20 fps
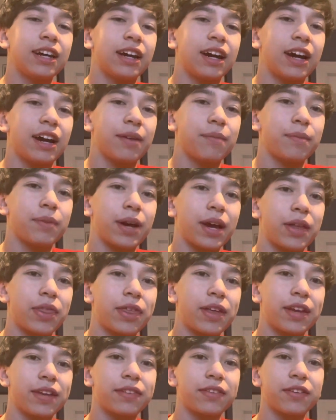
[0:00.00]
I
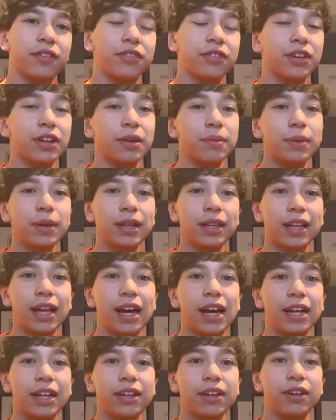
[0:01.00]
think there's going to be a
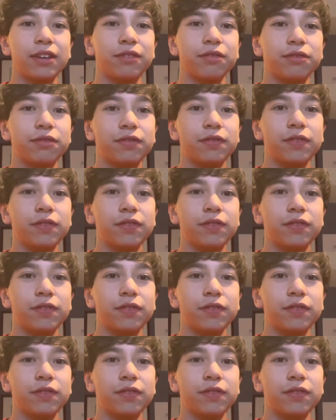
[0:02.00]
lot of